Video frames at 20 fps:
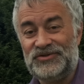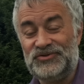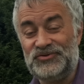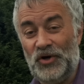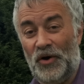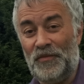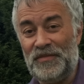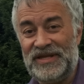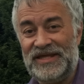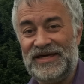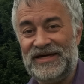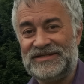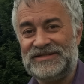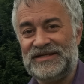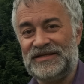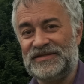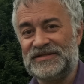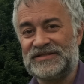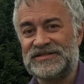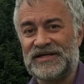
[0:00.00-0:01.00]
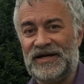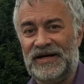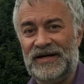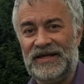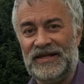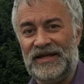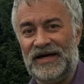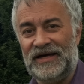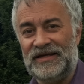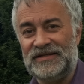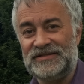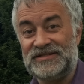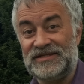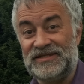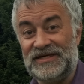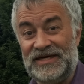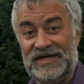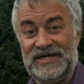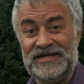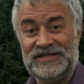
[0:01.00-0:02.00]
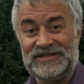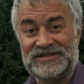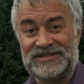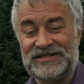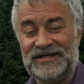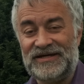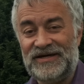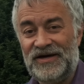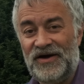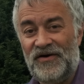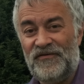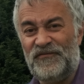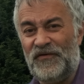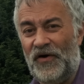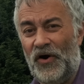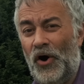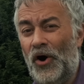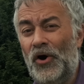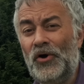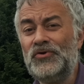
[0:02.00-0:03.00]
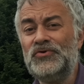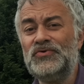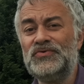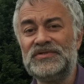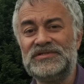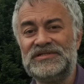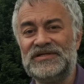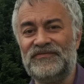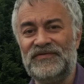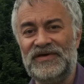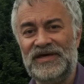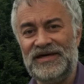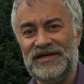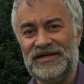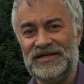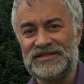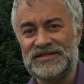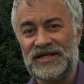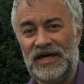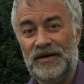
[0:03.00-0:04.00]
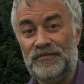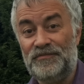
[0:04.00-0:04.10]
dominating the skyline to the east for hundreds of years,